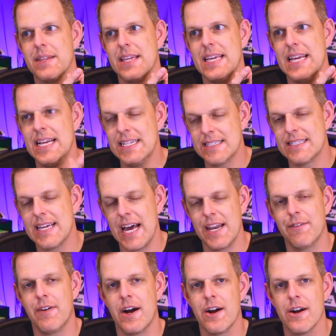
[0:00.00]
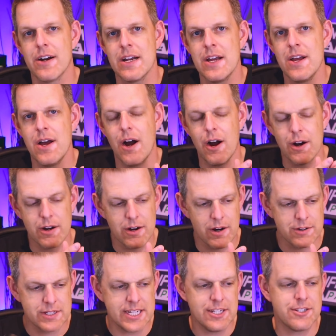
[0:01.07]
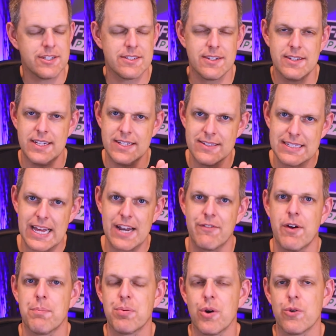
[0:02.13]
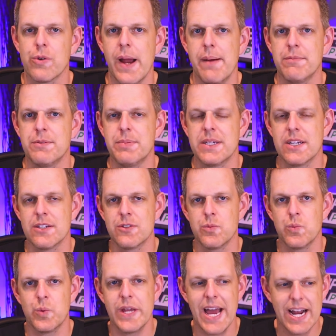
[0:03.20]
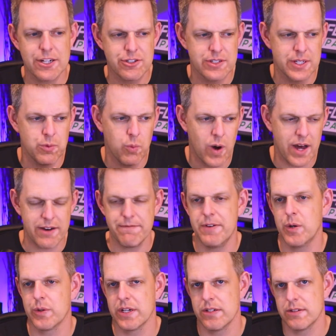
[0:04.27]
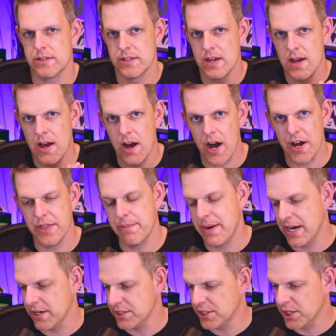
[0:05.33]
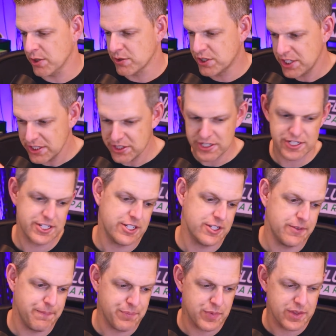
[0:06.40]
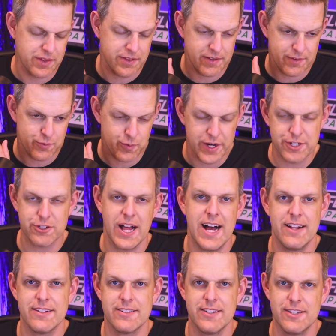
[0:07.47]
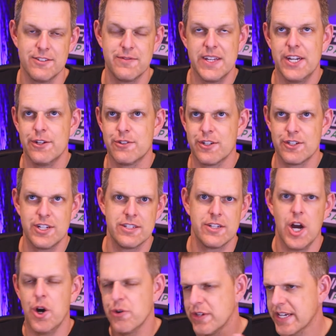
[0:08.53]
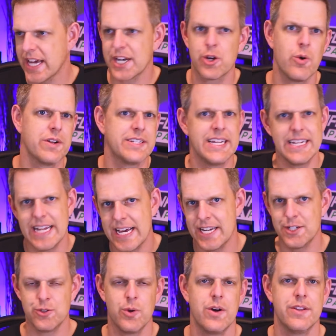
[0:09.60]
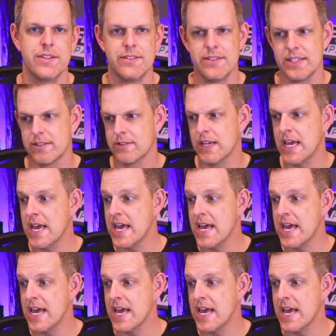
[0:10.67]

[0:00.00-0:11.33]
inside of our teachings, inside of our programs, because we actually want to focus on the marriage. Rachel Hollis in this video suggests, oh, you got to go on date night and do all these things.